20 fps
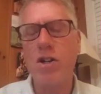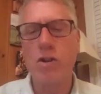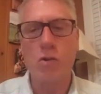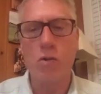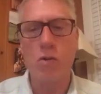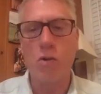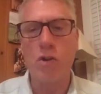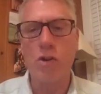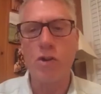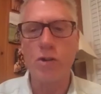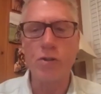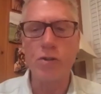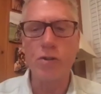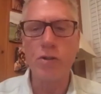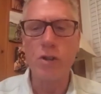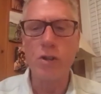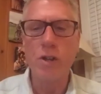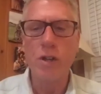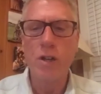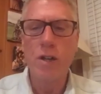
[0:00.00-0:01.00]
orchard
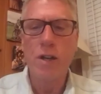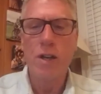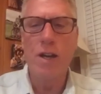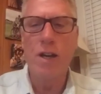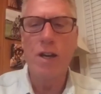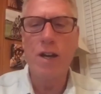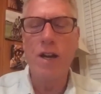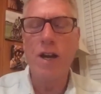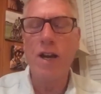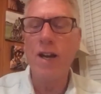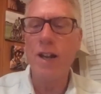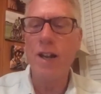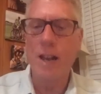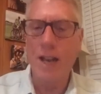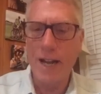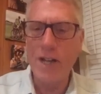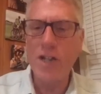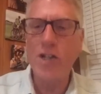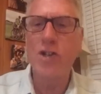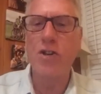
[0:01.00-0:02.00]
uh,
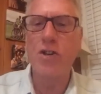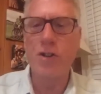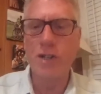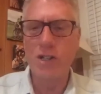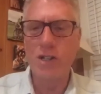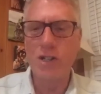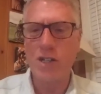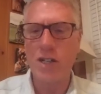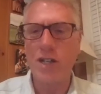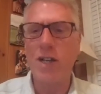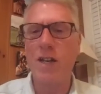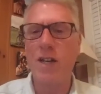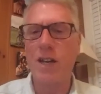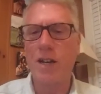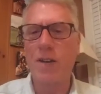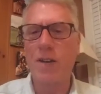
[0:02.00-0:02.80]
unless you're distilling.